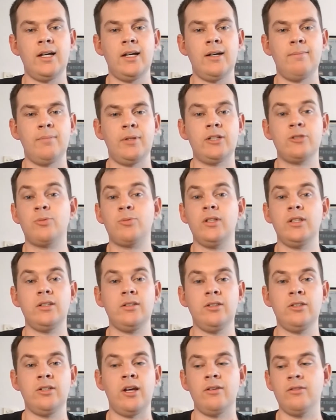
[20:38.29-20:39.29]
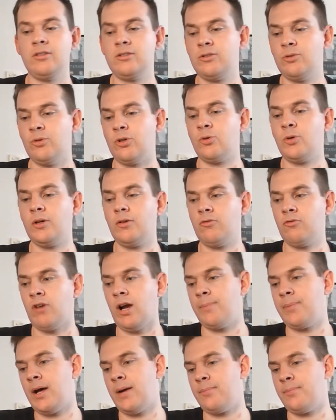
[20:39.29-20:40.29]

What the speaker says: But I just want to, you know, just do a quick wrap up